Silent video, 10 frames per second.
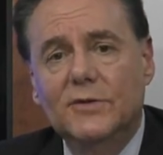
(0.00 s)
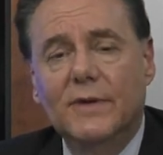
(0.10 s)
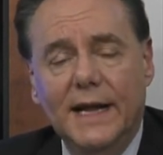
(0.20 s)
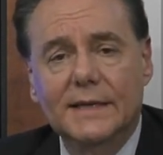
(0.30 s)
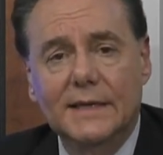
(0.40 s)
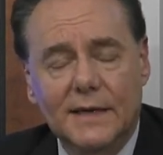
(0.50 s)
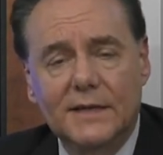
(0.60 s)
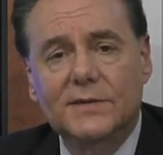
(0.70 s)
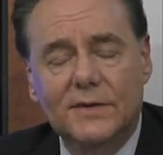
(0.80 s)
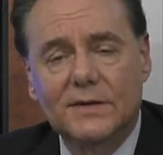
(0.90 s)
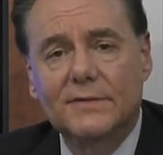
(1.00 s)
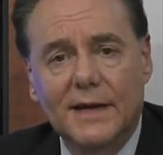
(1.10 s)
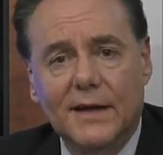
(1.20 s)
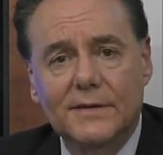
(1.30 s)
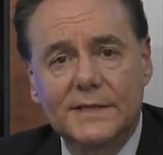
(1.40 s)
grant and not turn
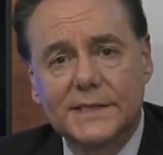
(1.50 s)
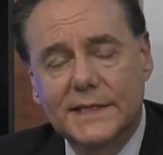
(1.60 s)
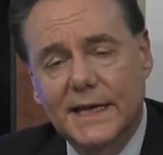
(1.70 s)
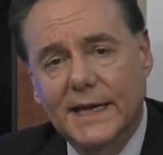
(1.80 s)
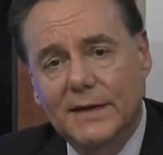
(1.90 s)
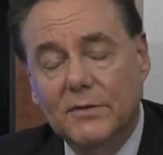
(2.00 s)
around and say,